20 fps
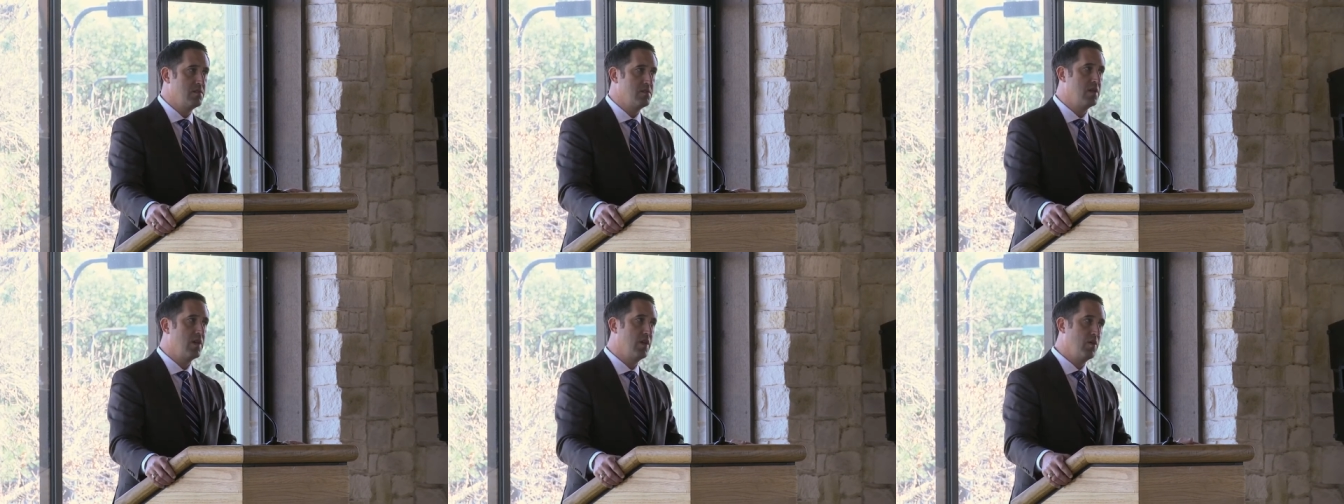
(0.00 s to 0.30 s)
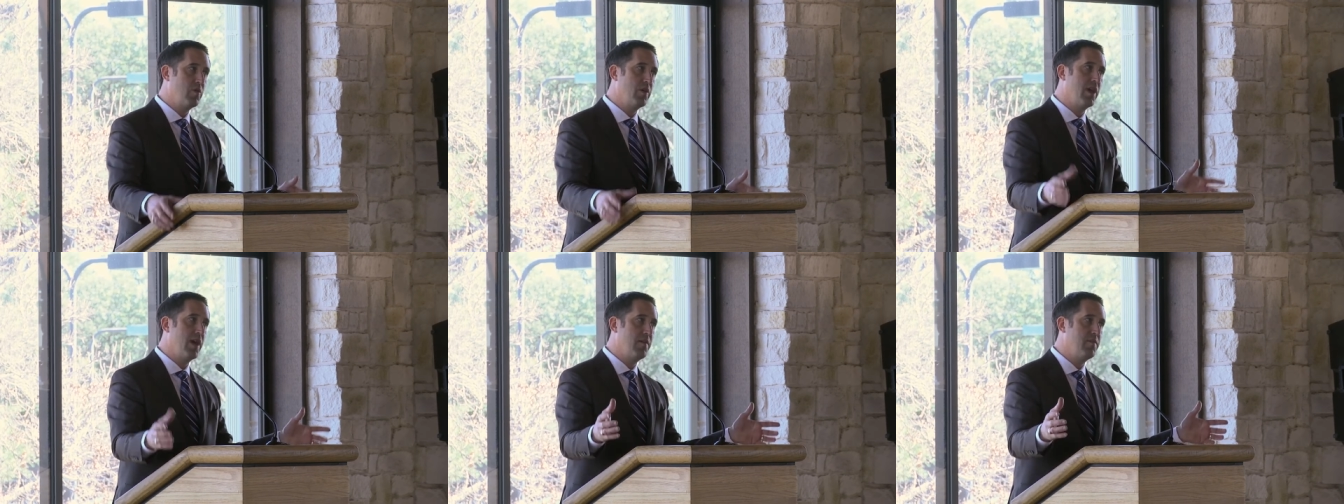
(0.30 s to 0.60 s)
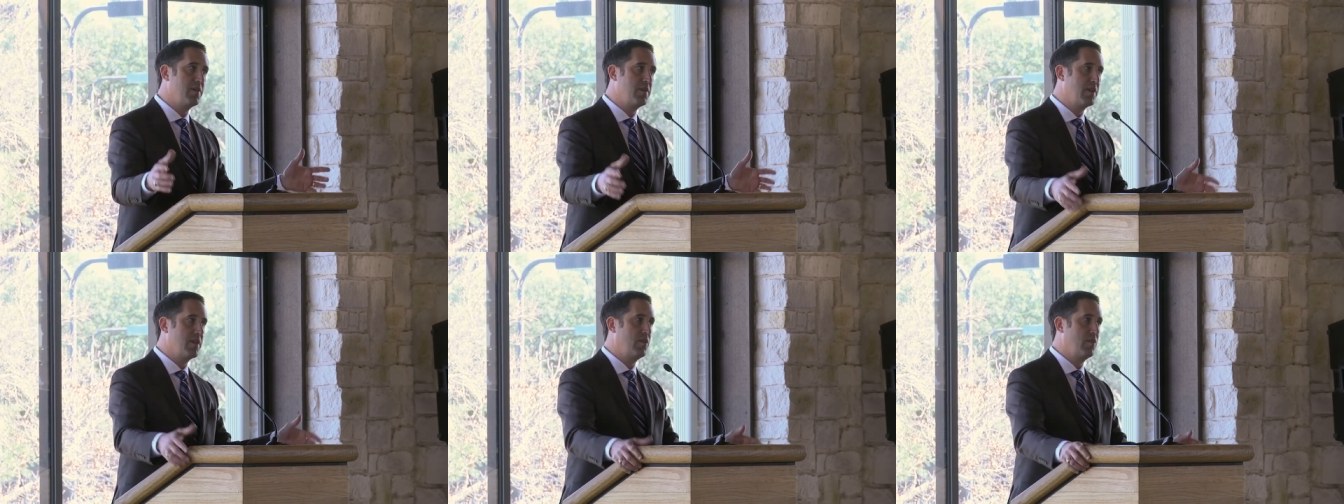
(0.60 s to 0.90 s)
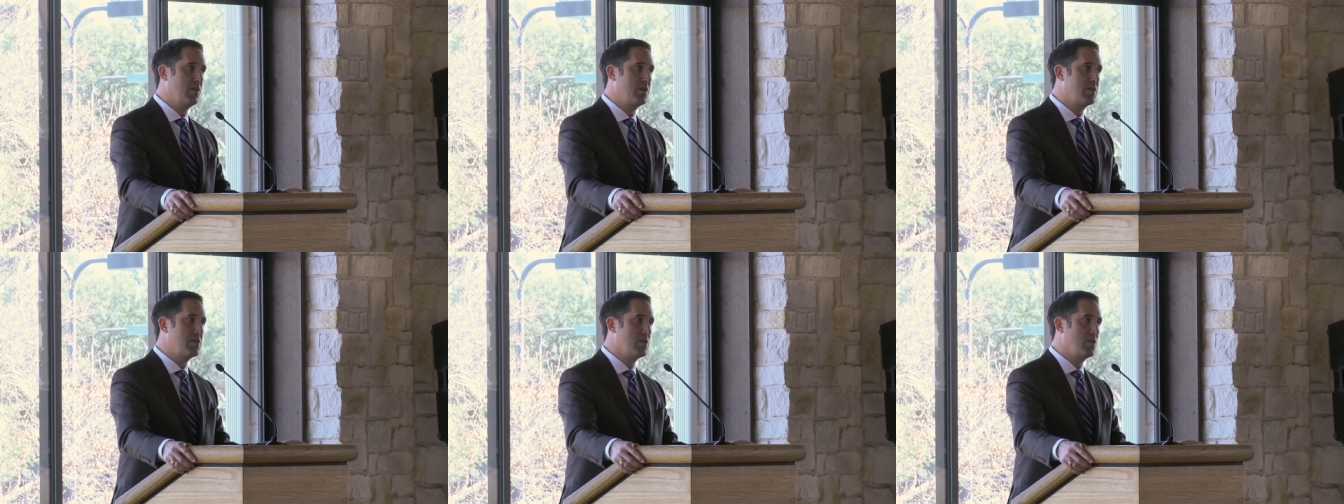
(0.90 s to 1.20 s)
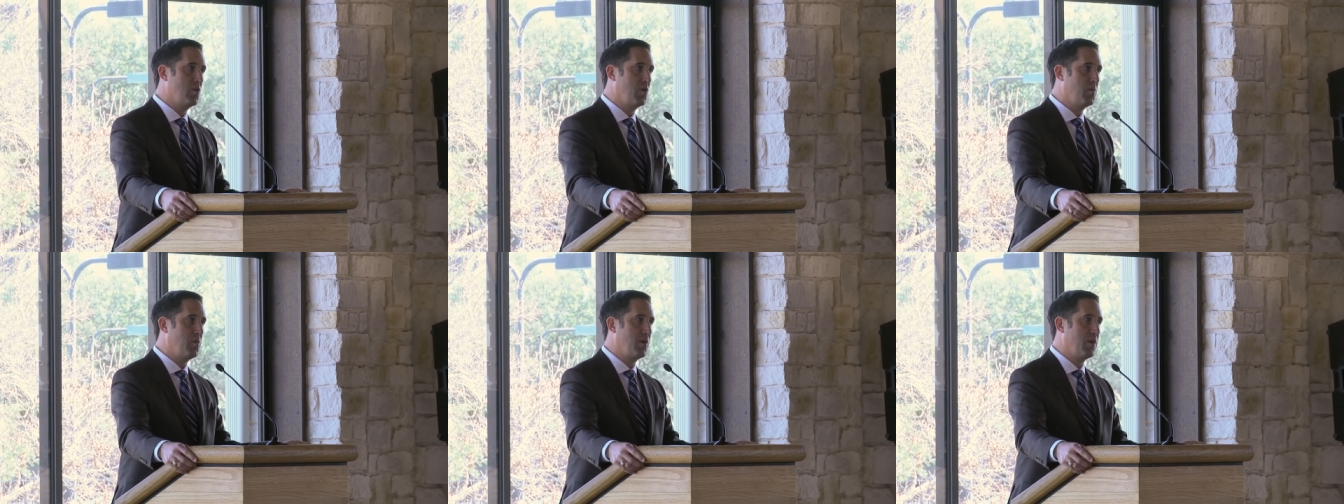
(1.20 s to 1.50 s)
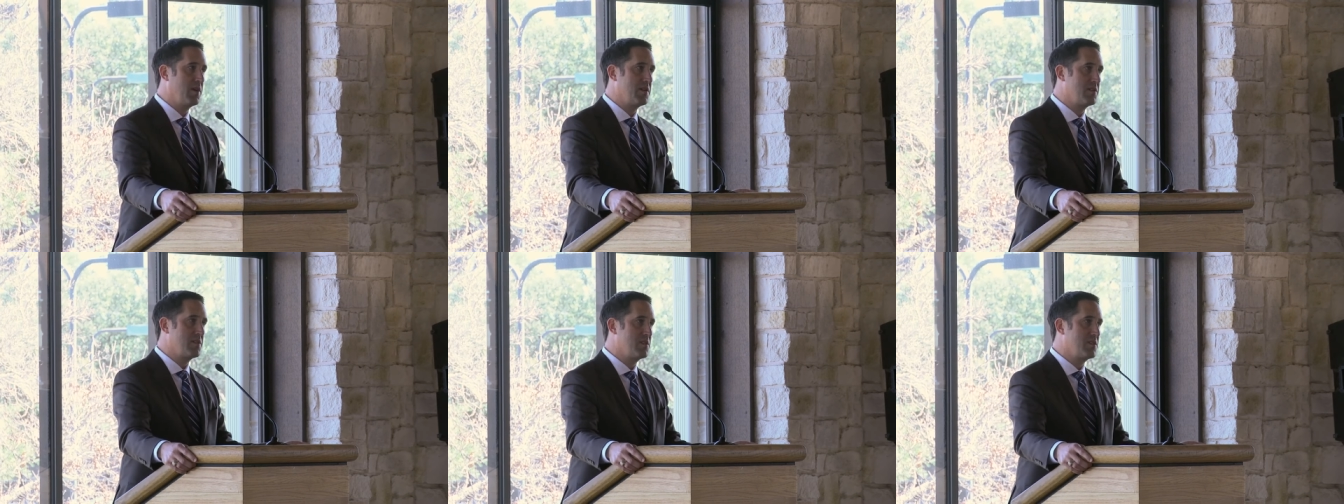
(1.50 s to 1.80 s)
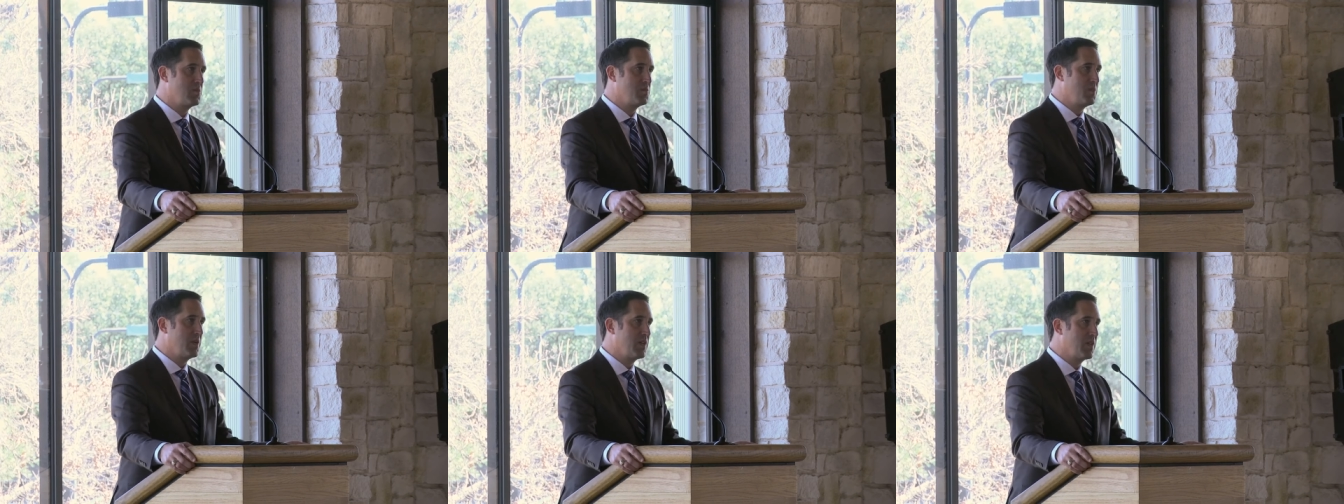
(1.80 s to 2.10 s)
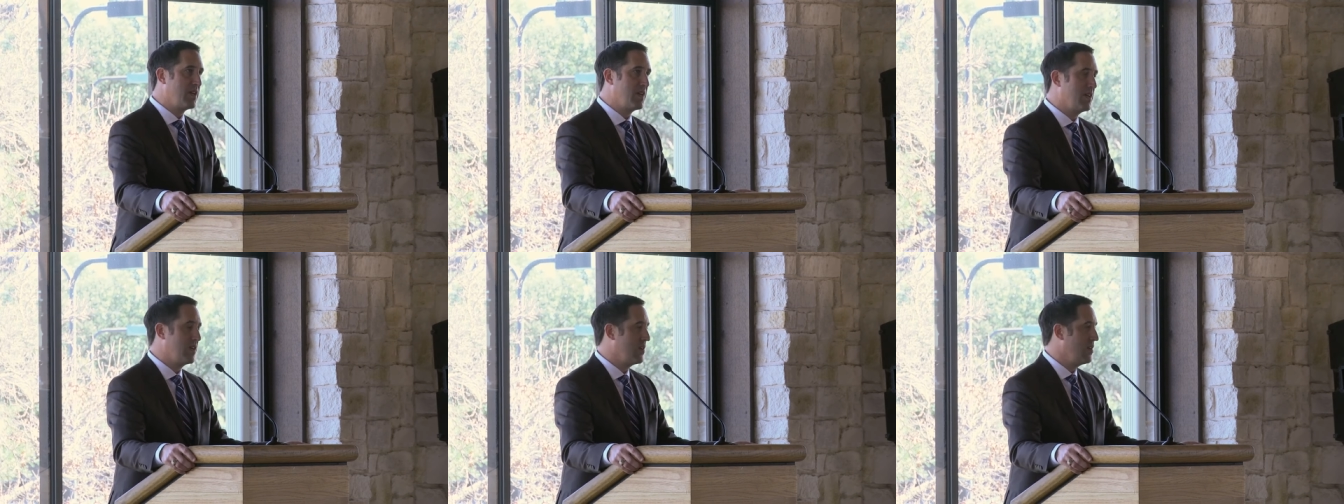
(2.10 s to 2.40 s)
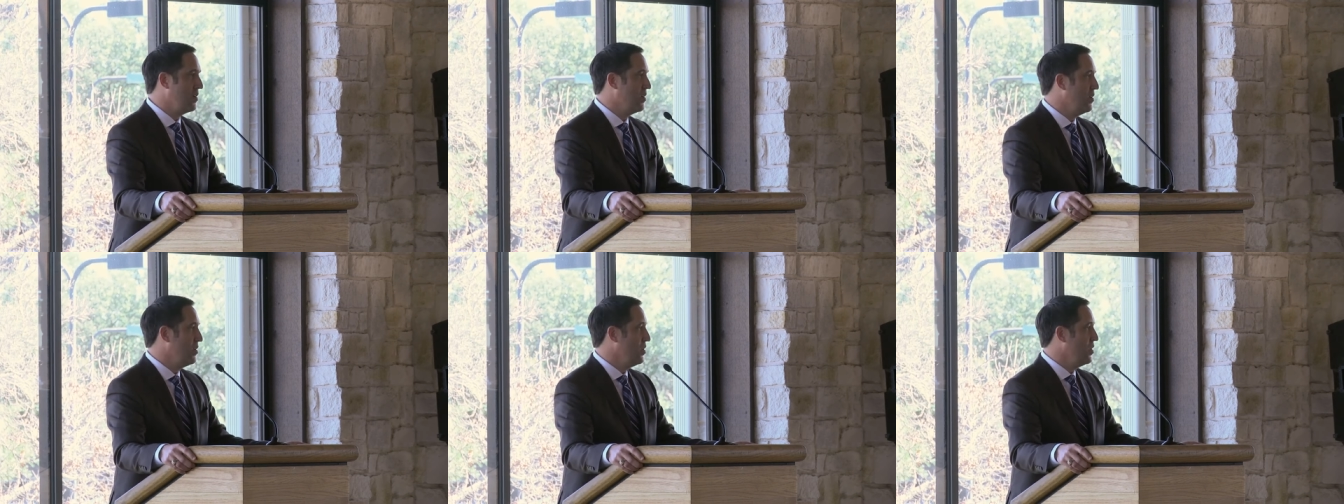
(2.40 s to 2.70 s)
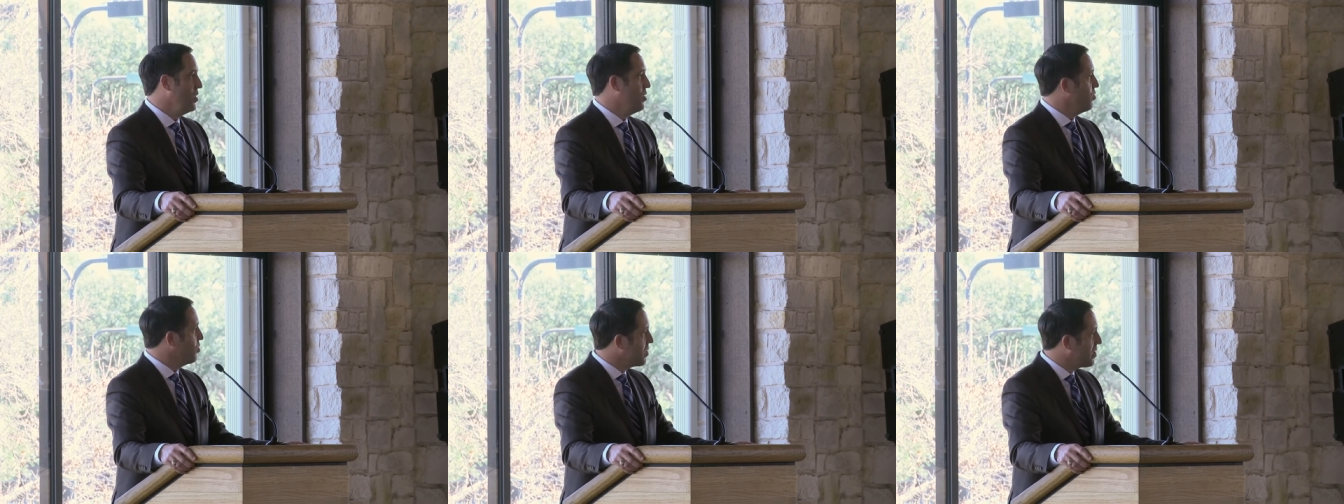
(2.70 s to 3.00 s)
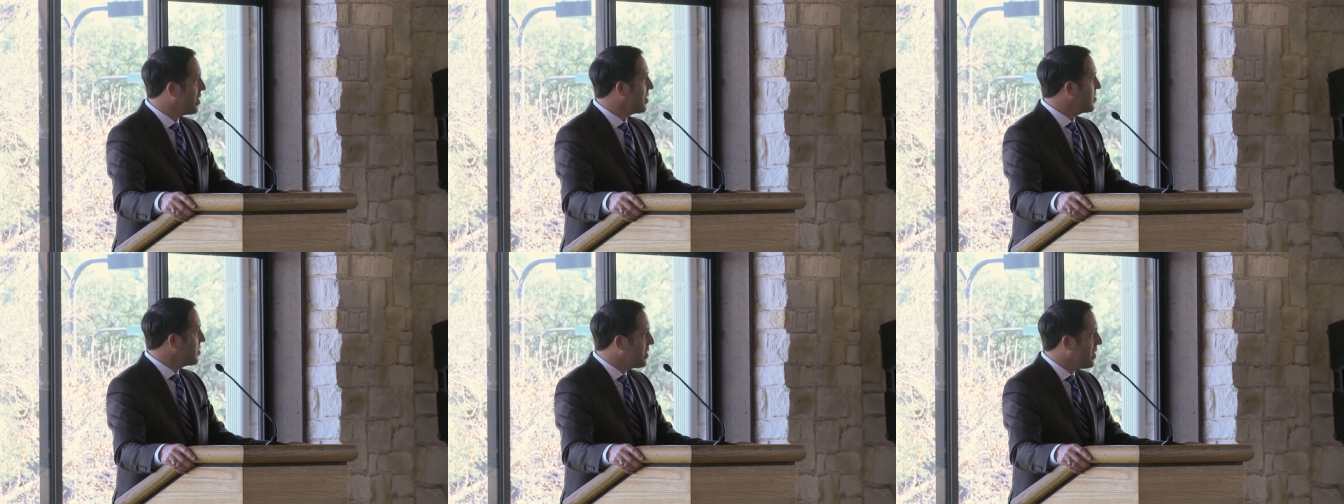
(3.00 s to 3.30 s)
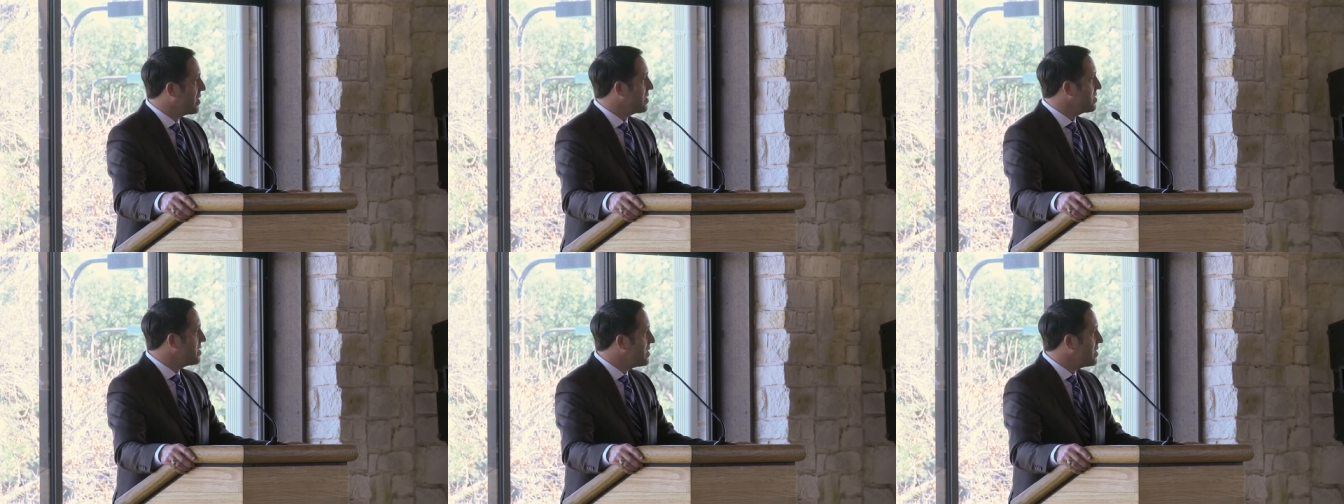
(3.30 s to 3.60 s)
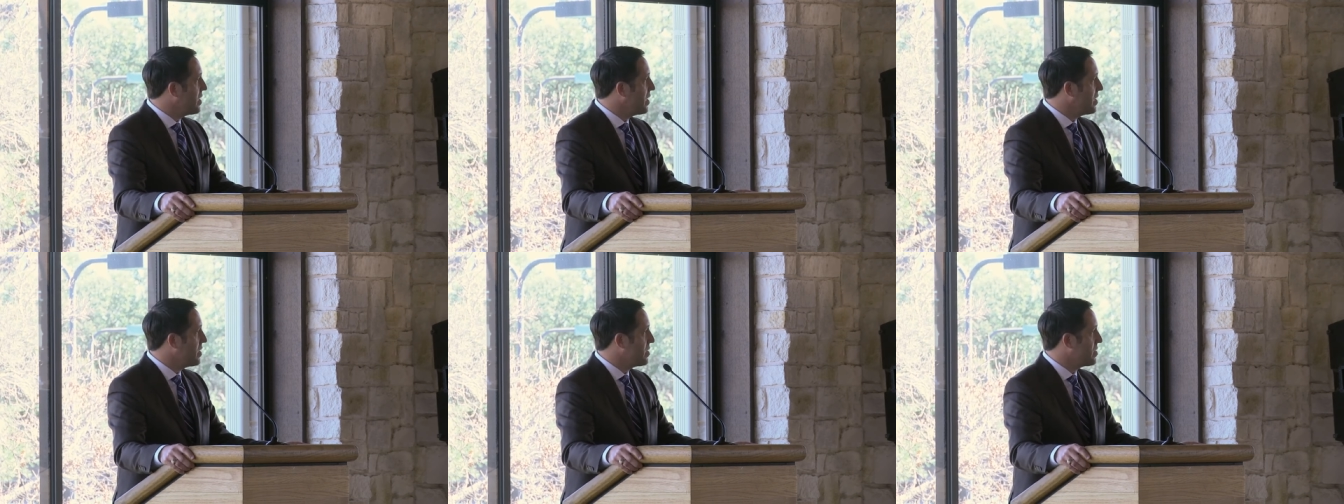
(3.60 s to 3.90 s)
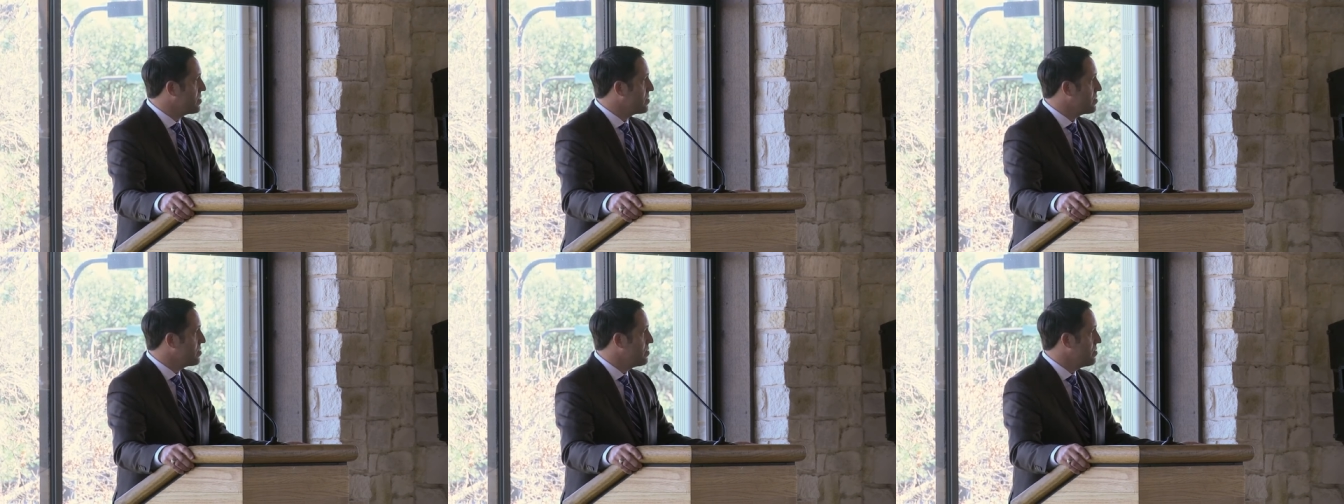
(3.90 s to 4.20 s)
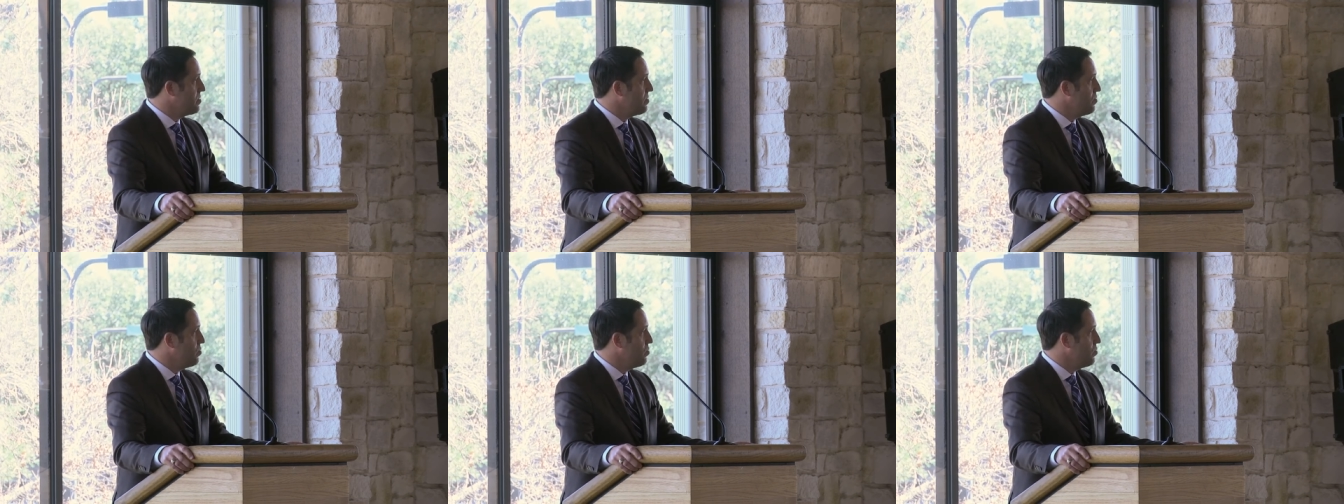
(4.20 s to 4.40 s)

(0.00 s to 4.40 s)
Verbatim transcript: Yeah, we have a decrease in oil prices, but again, we're not the nineteen eighties.